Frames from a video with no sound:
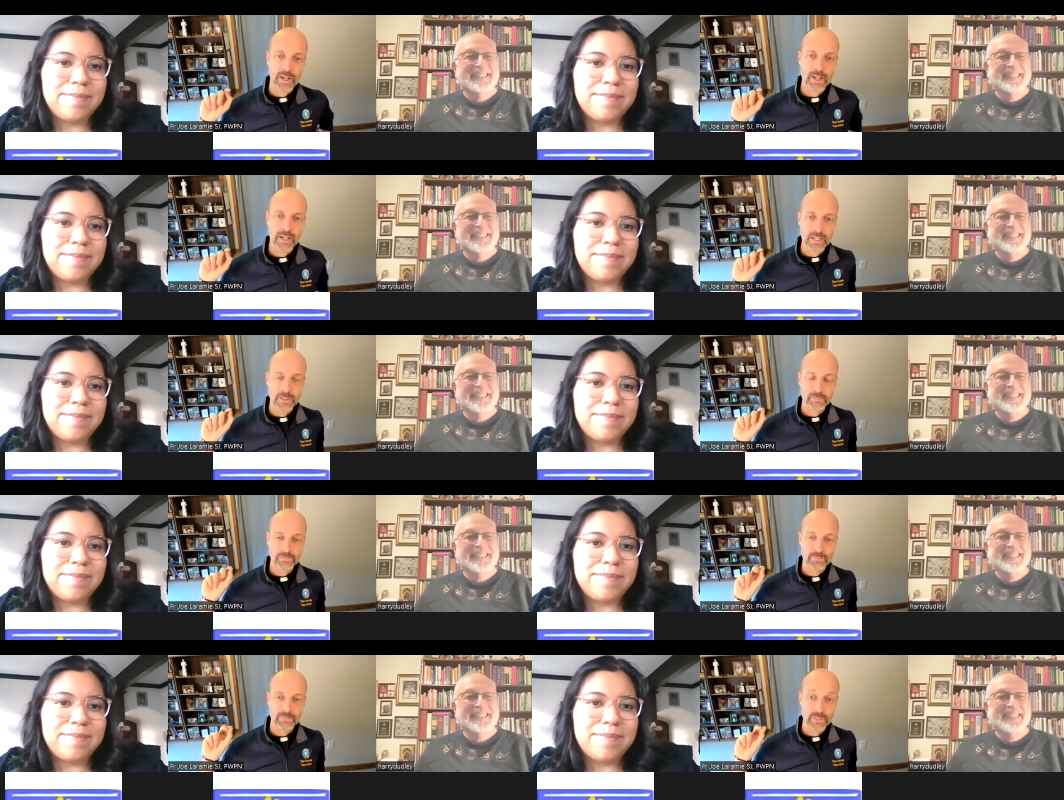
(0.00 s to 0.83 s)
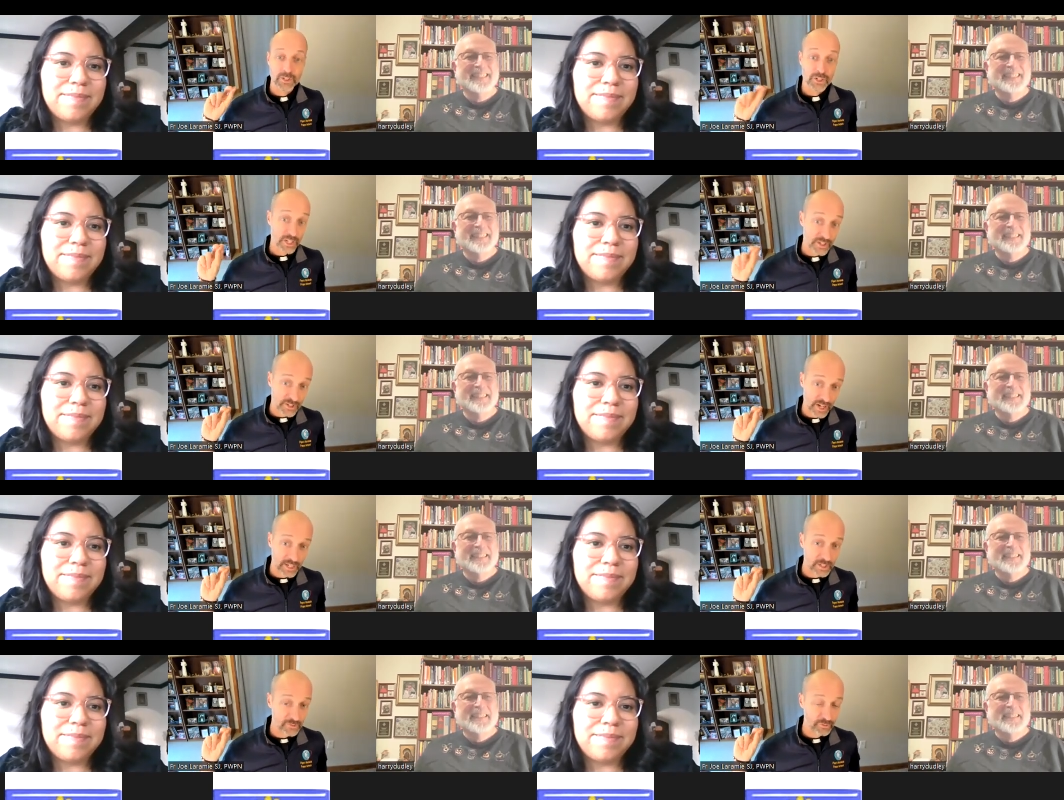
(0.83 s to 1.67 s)
Speaker 1: Um, she is
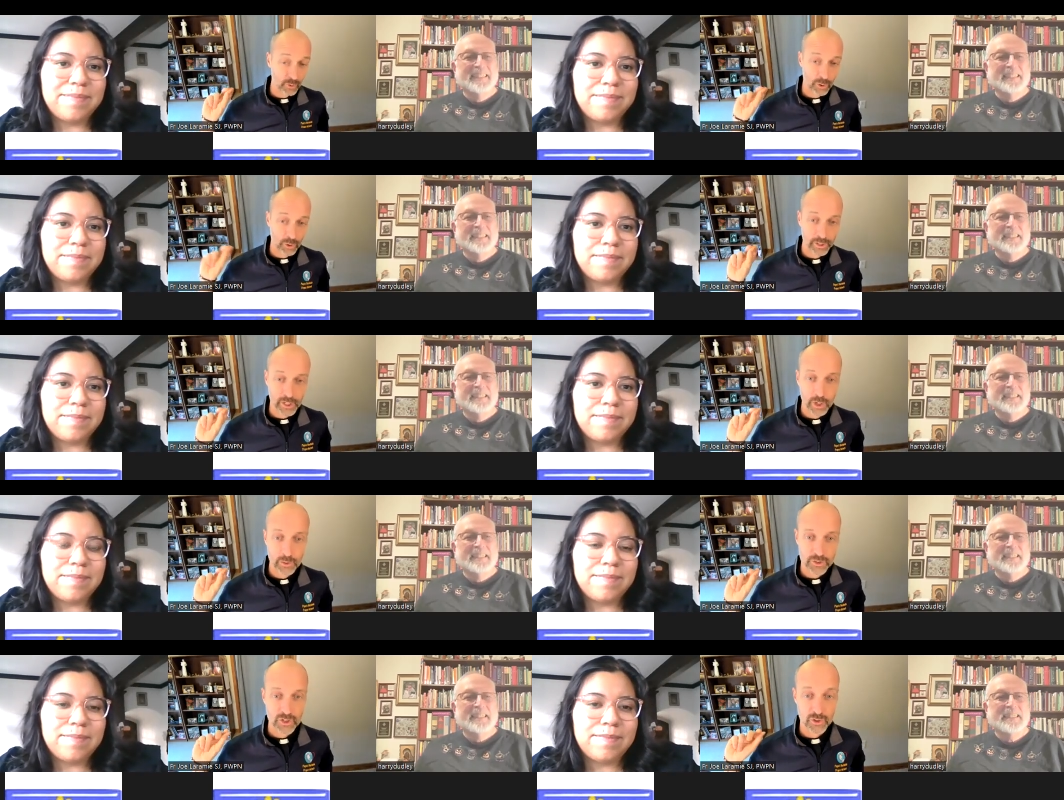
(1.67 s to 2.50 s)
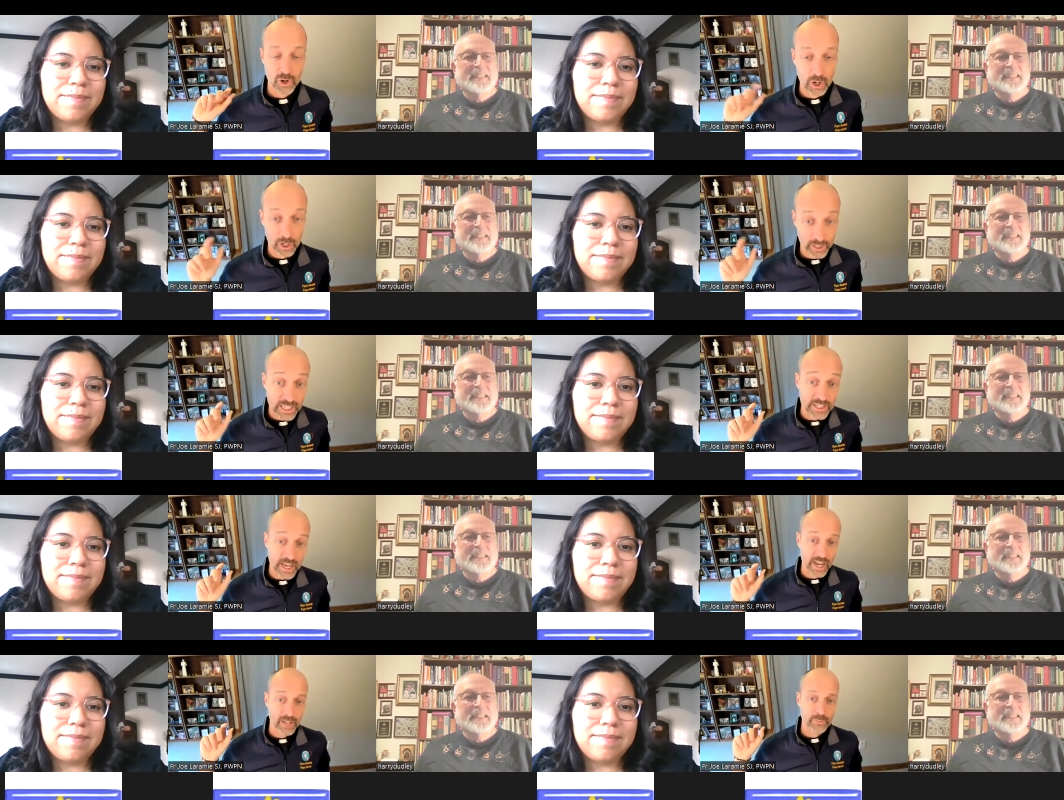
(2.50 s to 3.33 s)
94 and going strong. He
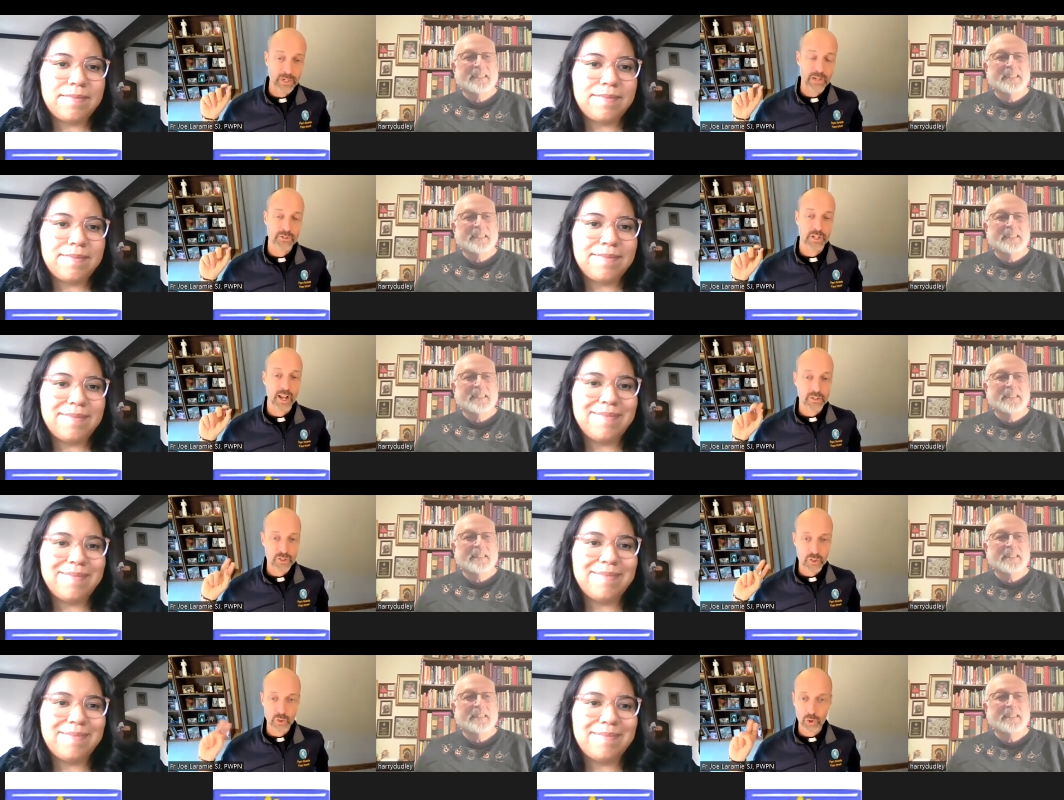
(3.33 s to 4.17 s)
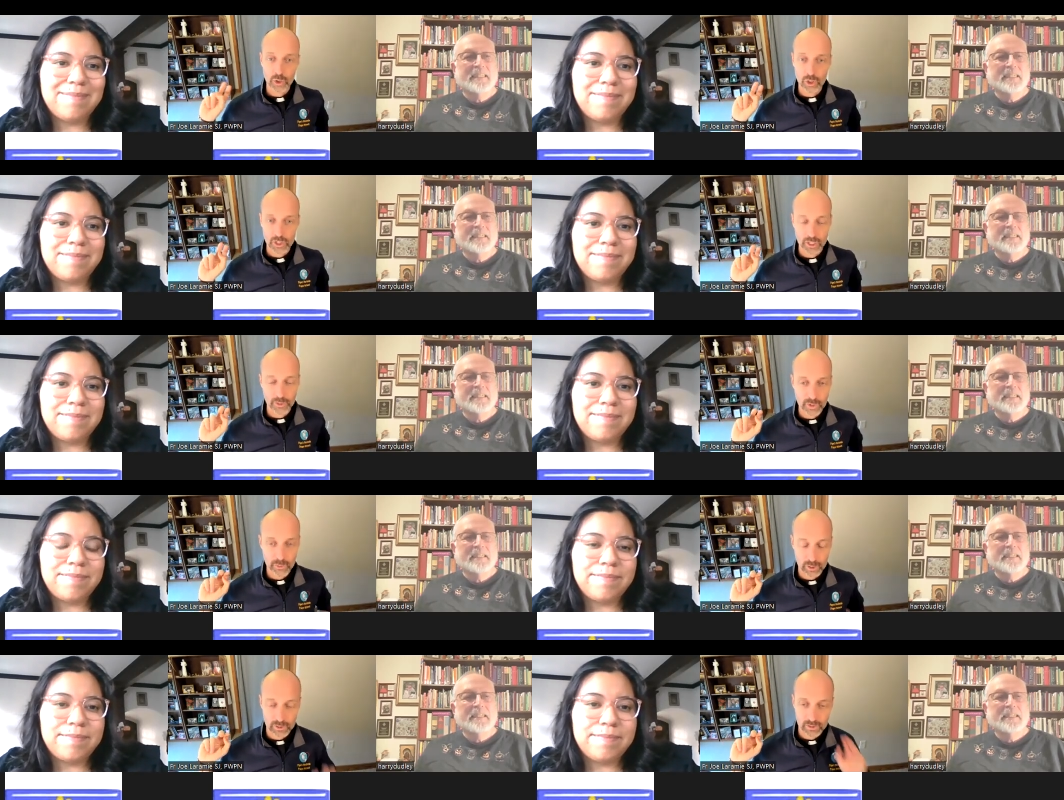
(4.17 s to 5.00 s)
died when I was in high school, and
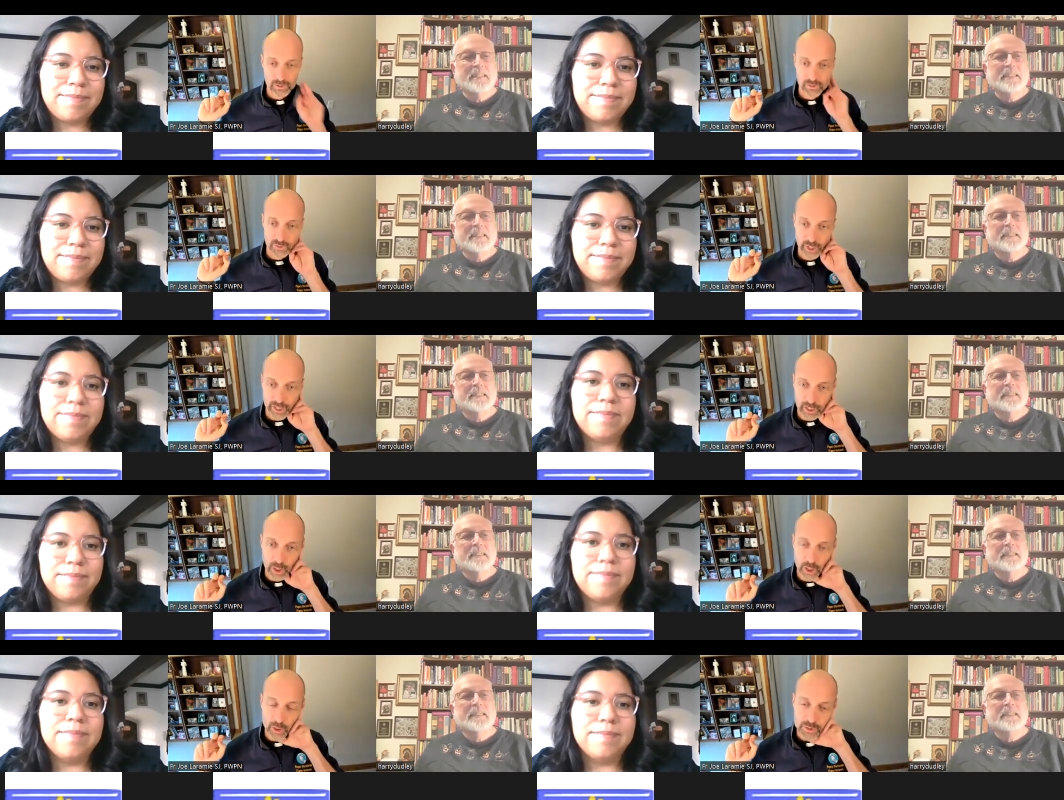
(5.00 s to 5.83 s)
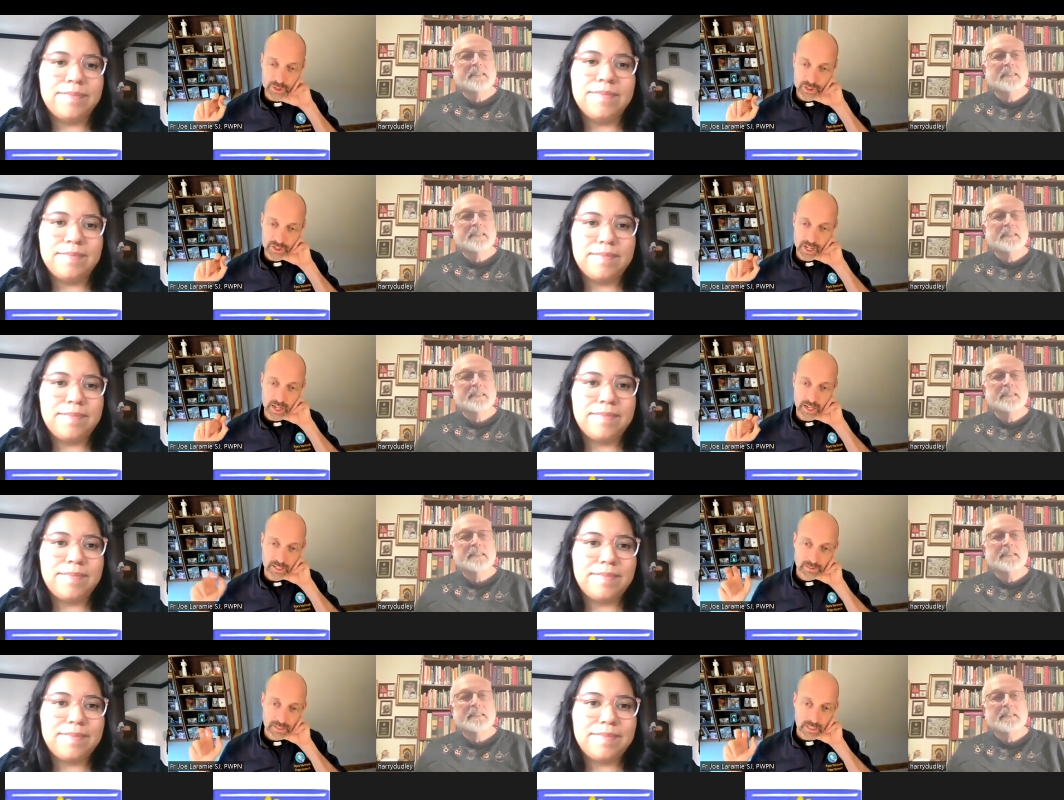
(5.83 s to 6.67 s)
we were very close. Uh,